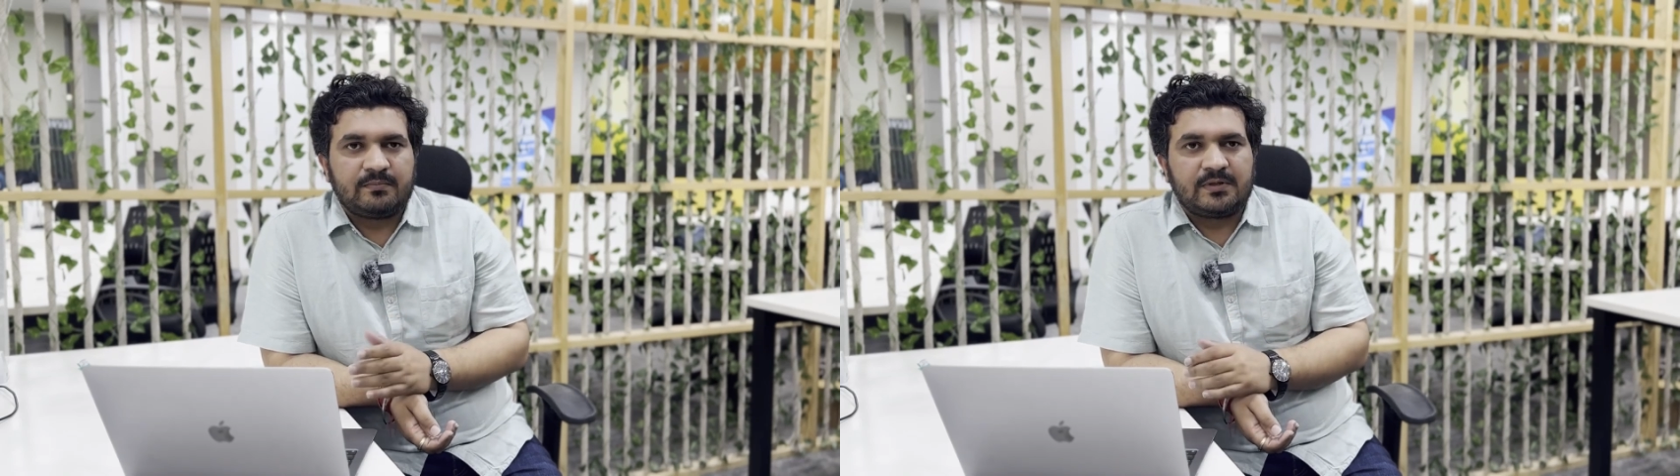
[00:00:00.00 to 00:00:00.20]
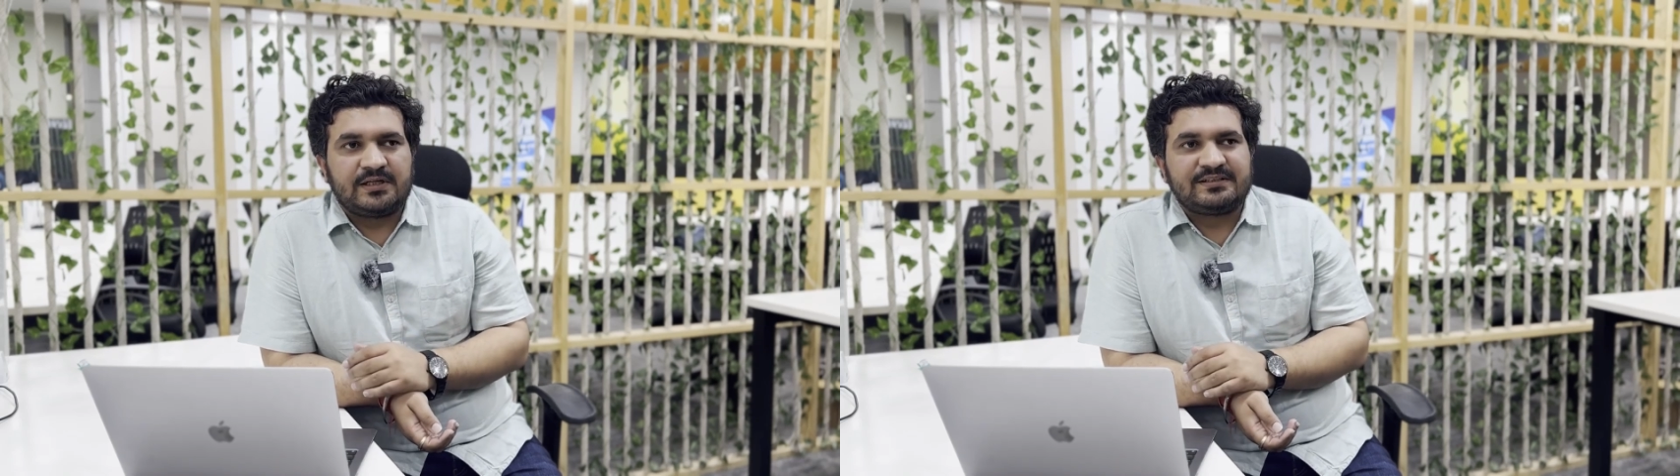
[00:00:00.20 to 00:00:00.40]

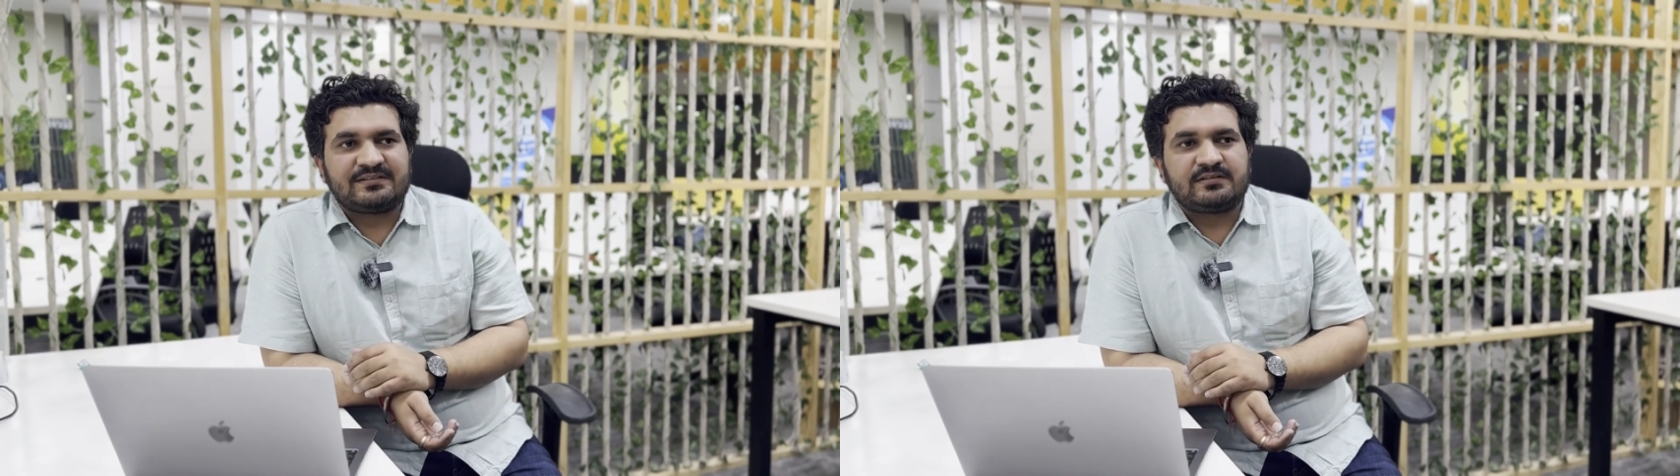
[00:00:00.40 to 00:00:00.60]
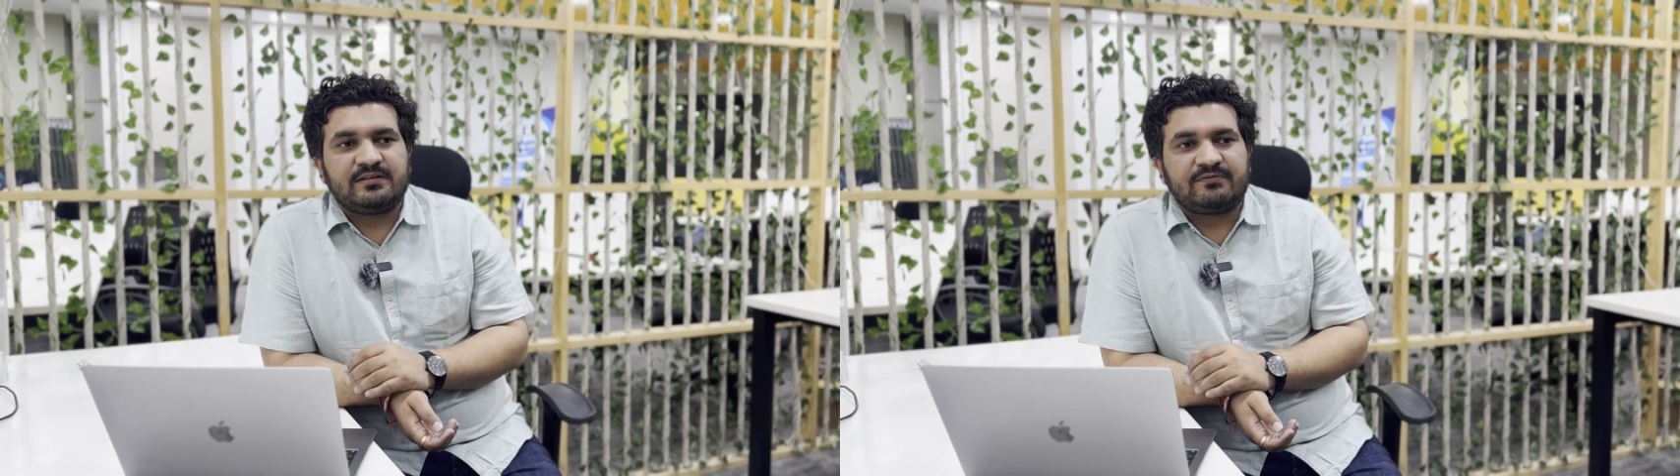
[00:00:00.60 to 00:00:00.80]
It
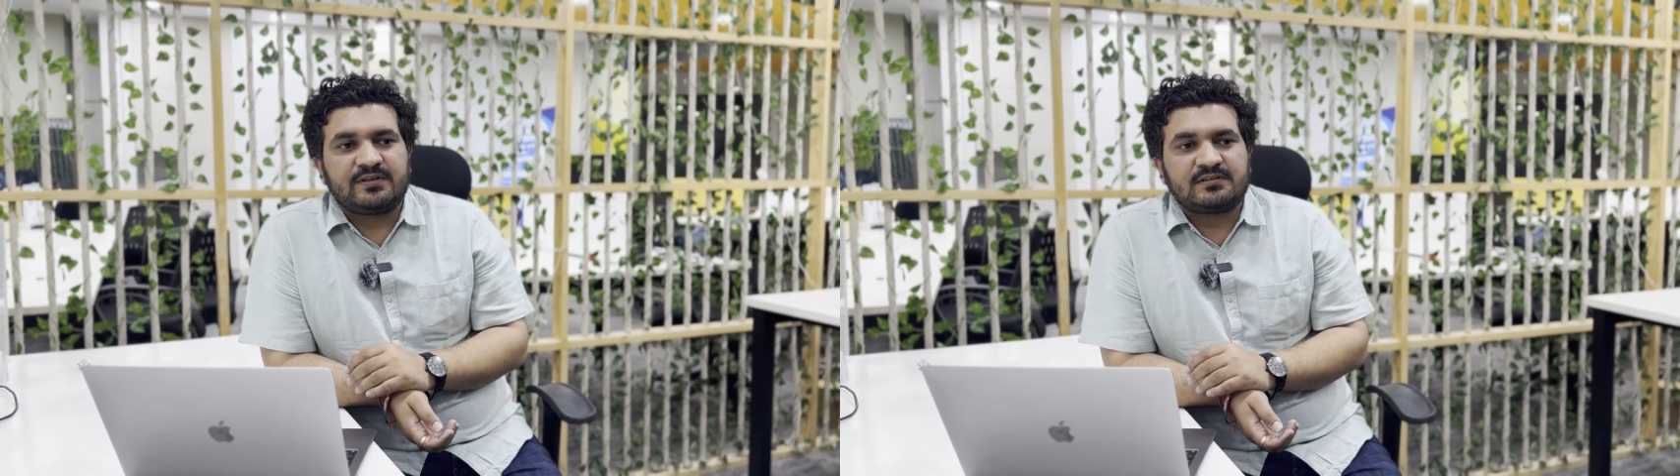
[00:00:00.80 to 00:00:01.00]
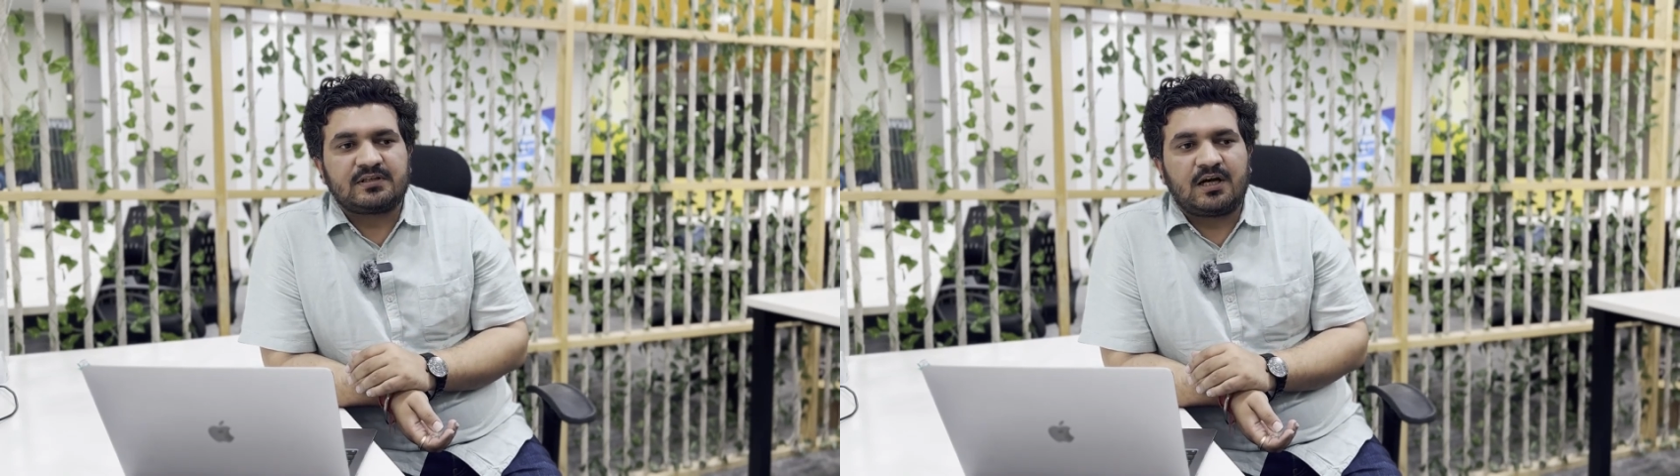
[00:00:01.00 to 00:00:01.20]
just
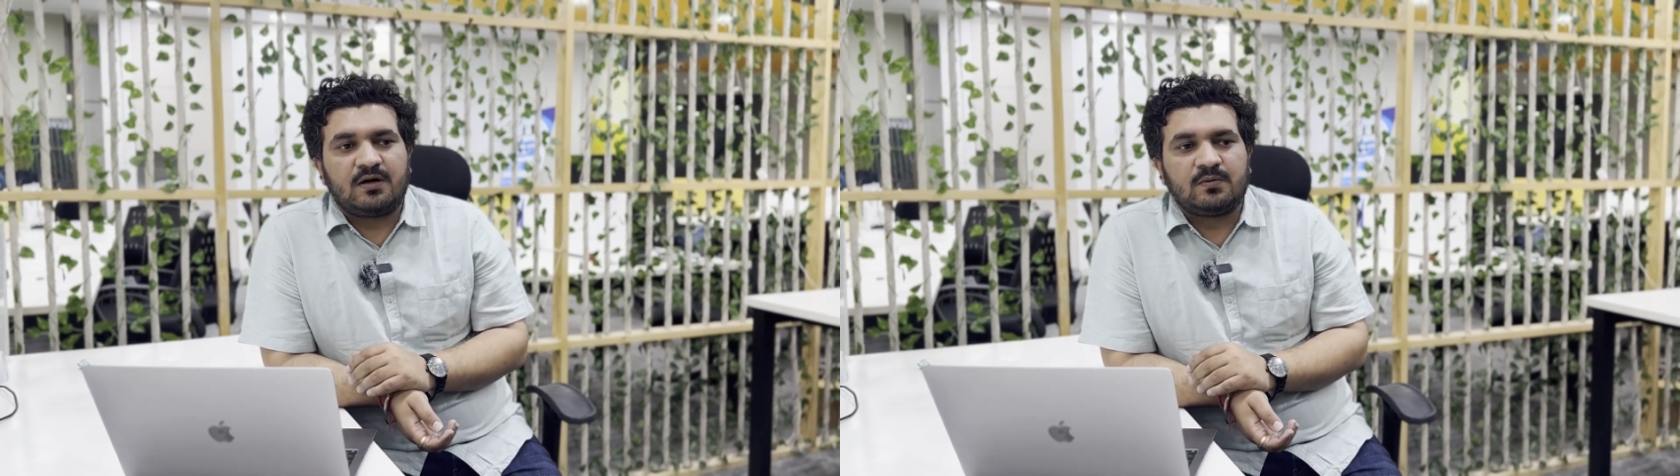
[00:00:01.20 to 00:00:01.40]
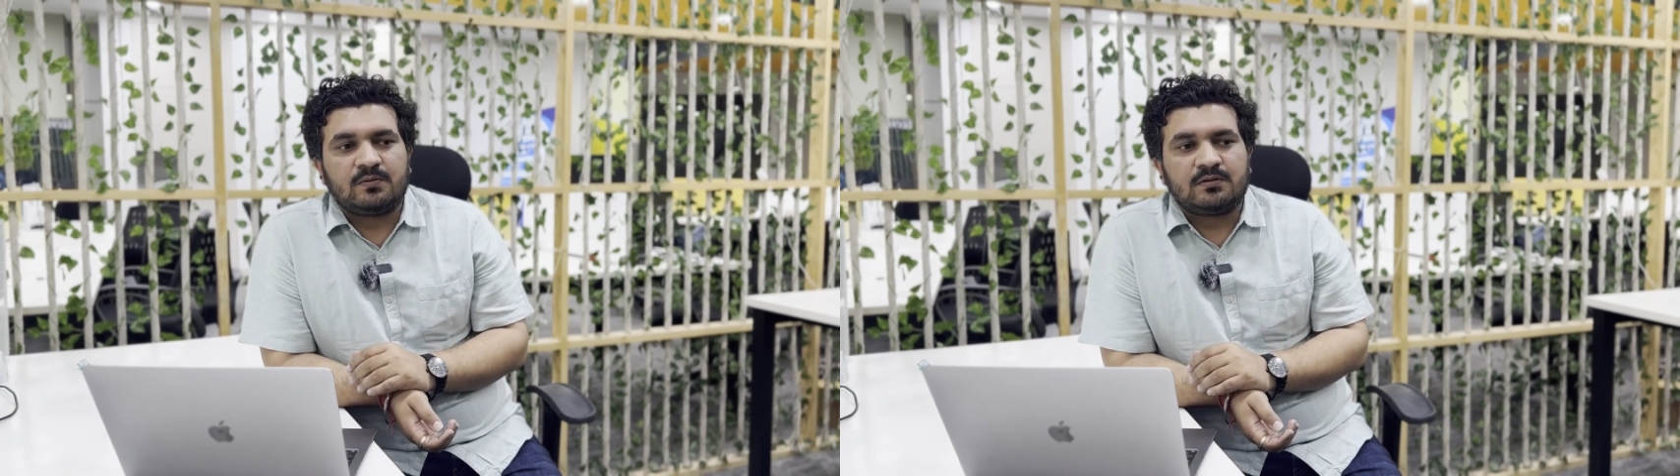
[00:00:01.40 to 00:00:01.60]
differs
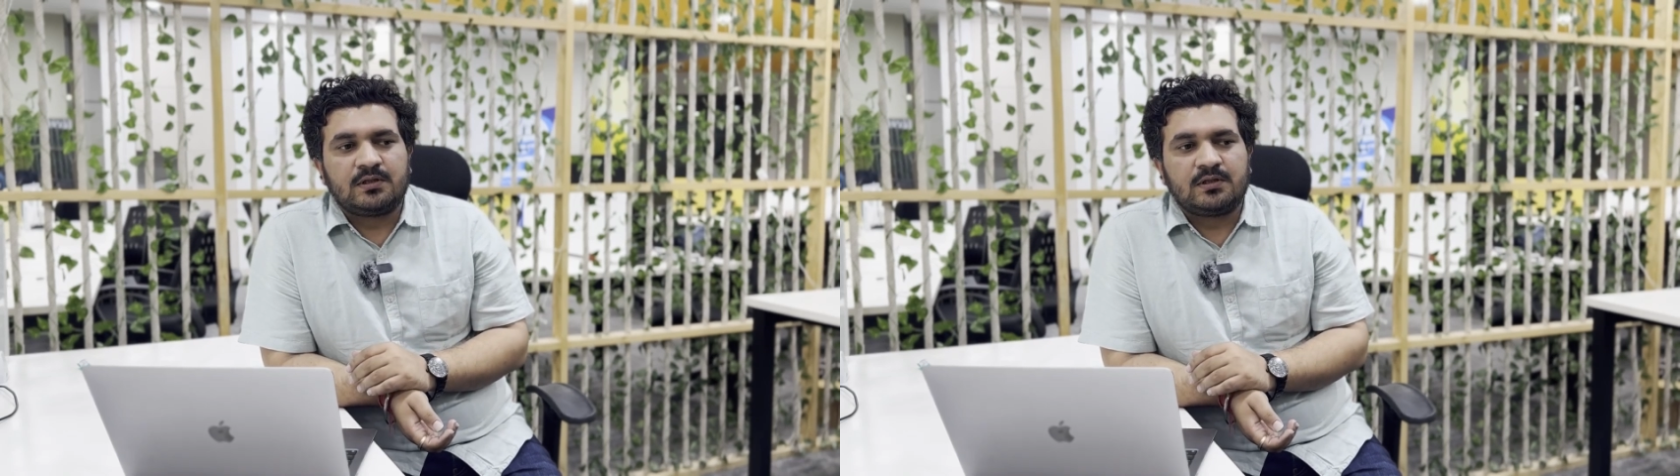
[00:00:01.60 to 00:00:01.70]
how